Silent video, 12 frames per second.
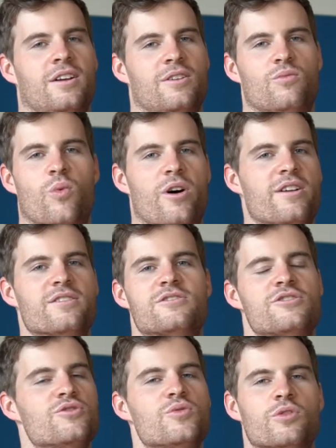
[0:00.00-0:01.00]
1,
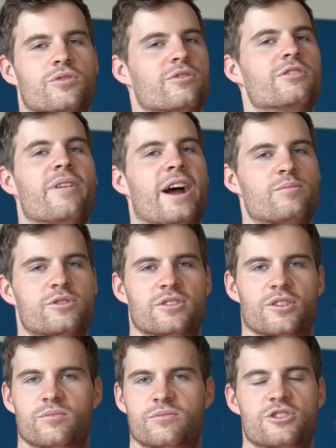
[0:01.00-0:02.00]
2, 3 reps.
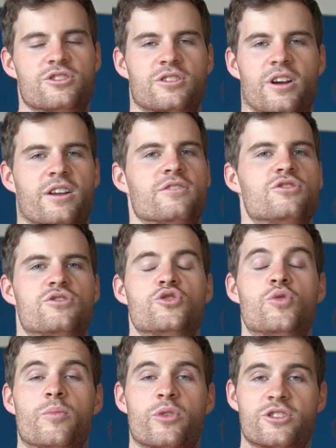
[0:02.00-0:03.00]
So you just got to do
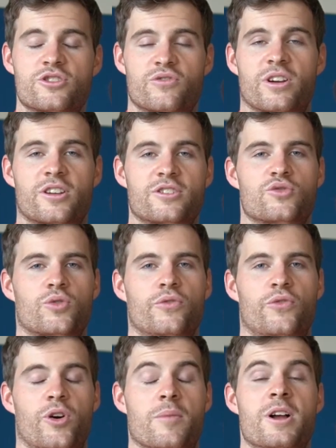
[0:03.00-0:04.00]
them with strict controlled
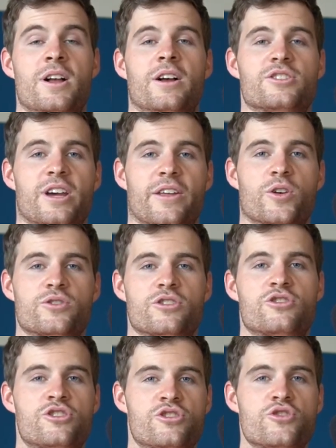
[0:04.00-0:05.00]
form. So yeah, those are
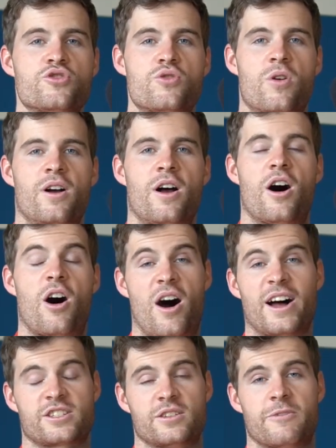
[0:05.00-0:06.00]
2
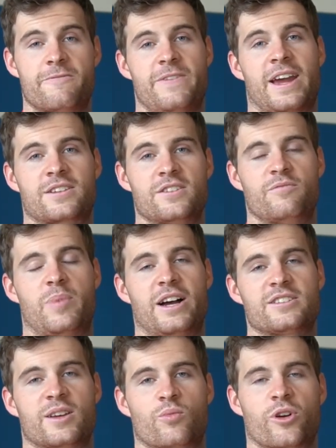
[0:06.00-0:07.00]
awesome, effective
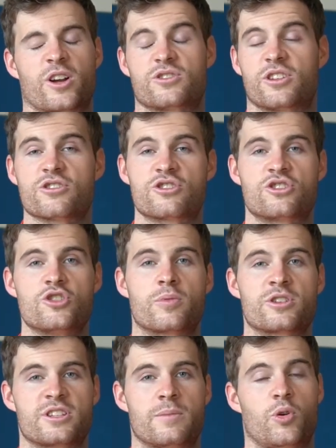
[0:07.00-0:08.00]
bicep workouts that are super
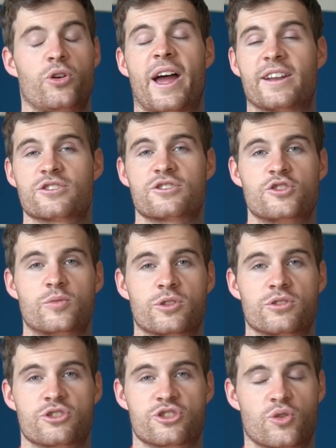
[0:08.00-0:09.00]
simple and
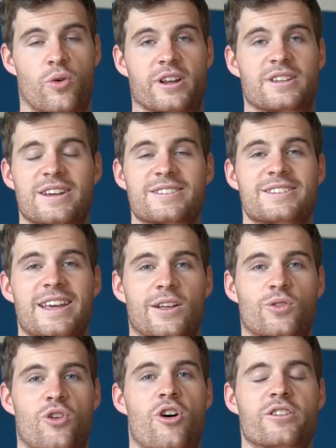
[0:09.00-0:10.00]
super short. It doesn't take
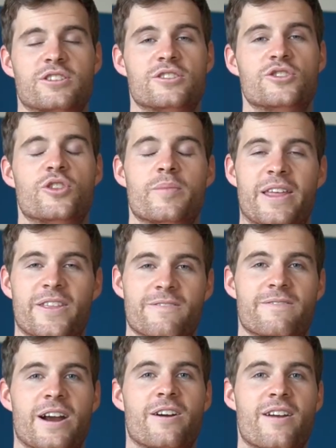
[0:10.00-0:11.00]
long to do them, and they're
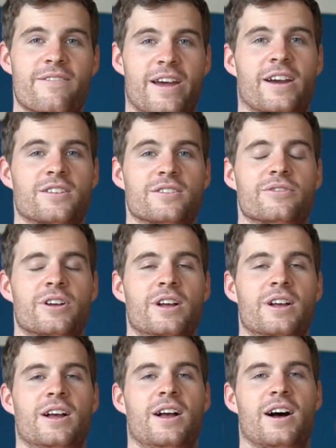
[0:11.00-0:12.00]
very effective.
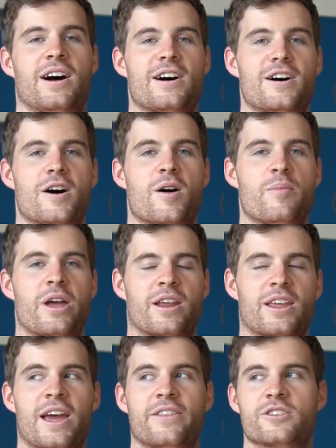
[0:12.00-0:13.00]
And
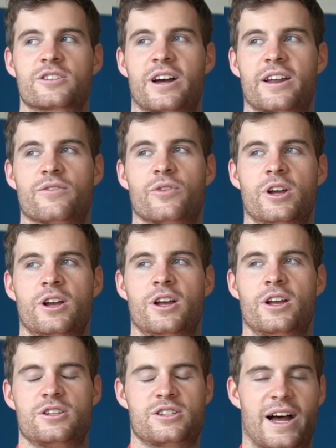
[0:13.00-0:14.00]
again, this kind of
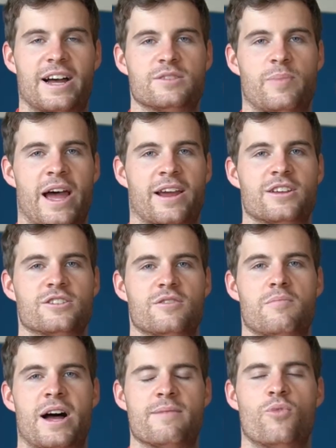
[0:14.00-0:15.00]
ties back into
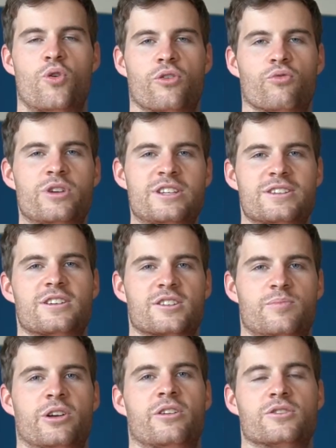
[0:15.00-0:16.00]
my more recent
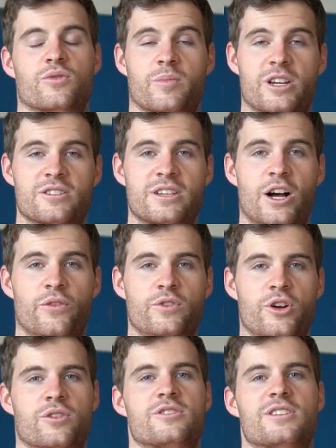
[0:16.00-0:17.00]
experience with myself,
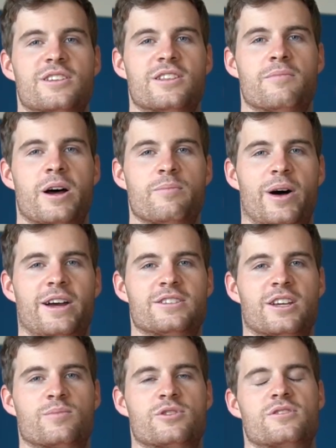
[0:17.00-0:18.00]
noticing that my
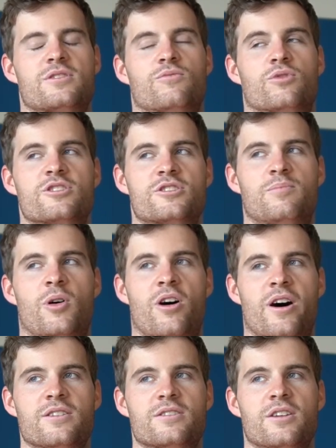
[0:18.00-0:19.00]
biceps
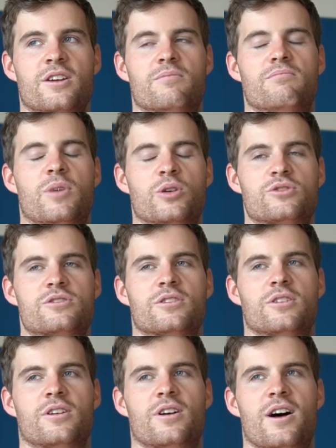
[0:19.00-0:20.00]
respond most
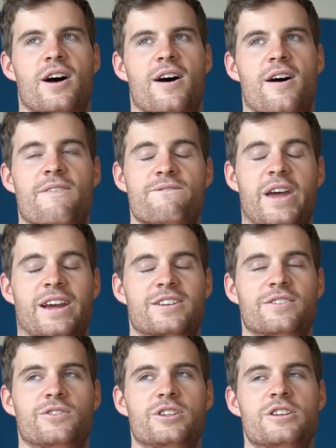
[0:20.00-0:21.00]

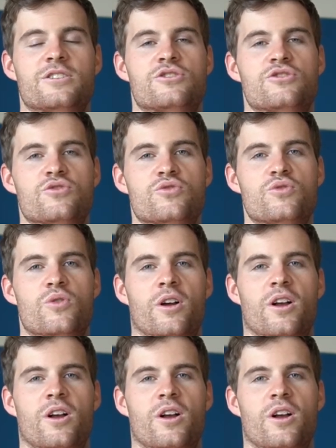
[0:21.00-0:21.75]
effectively to